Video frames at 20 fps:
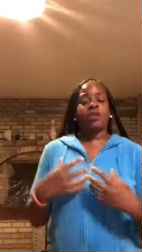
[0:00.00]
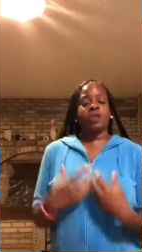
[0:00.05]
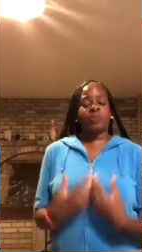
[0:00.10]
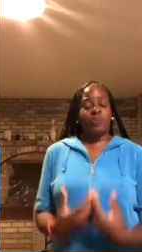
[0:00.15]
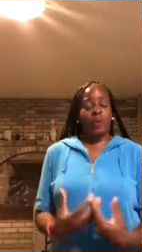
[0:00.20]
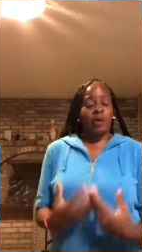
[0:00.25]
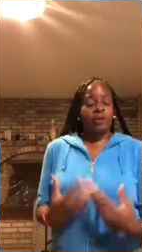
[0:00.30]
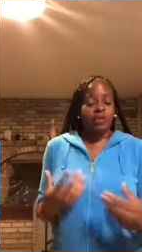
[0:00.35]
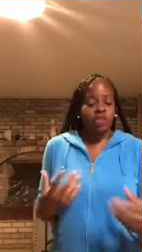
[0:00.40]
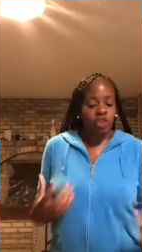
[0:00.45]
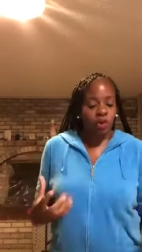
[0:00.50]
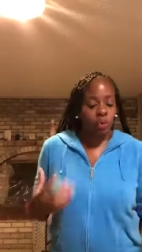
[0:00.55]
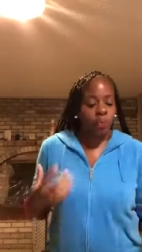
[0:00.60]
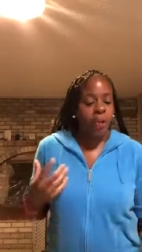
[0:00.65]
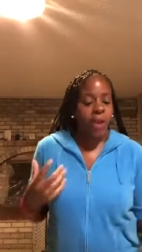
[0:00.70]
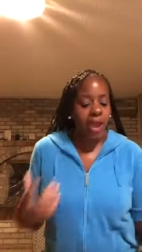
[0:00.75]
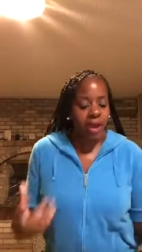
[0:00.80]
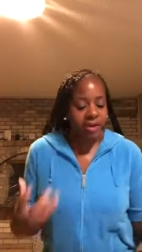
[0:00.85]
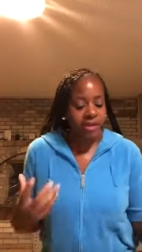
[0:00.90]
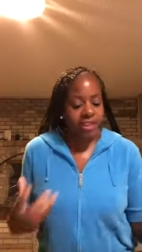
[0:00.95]
spiritual
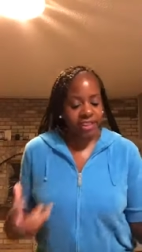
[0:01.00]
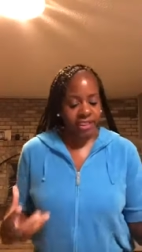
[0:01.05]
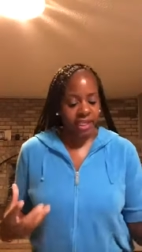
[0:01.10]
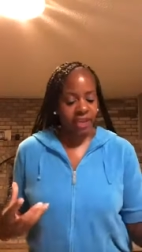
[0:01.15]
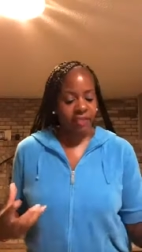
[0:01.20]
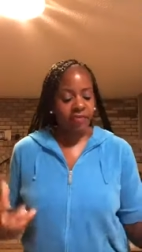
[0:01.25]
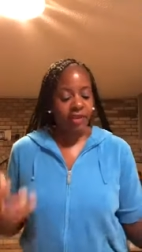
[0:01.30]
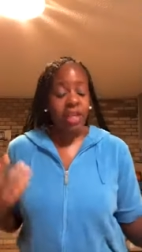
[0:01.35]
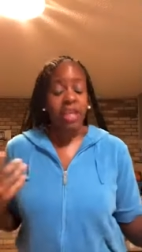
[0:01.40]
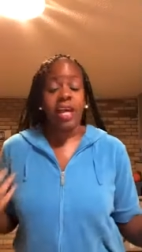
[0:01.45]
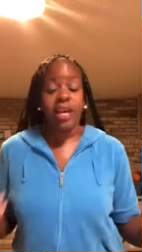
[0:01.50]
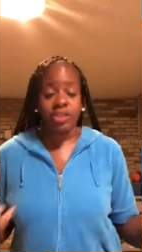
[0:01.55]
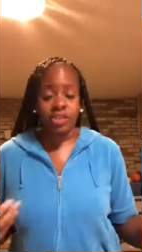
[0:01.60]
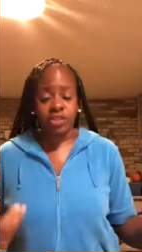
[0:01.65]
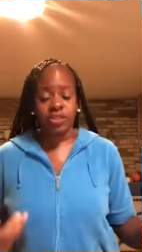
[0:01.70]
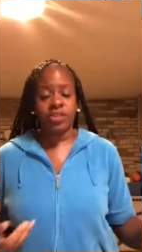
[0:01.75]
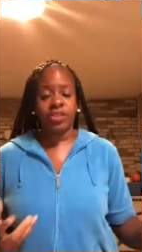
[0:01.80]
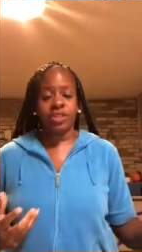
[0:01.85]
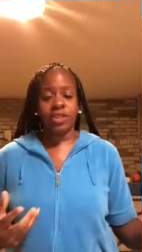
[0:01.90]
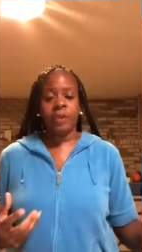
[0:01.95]
parenting
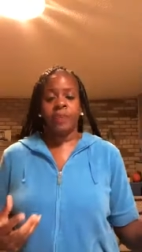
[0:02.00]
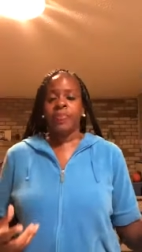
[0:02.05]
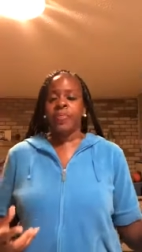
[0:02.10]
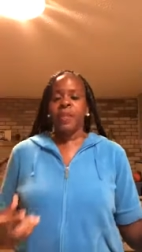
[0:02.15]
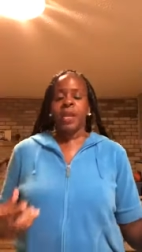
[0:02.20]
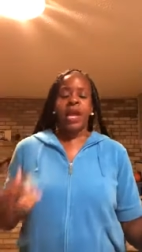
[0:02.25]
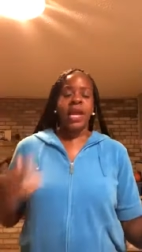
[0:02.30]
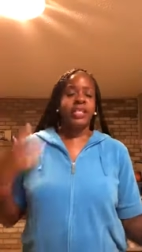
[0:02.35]
relationship.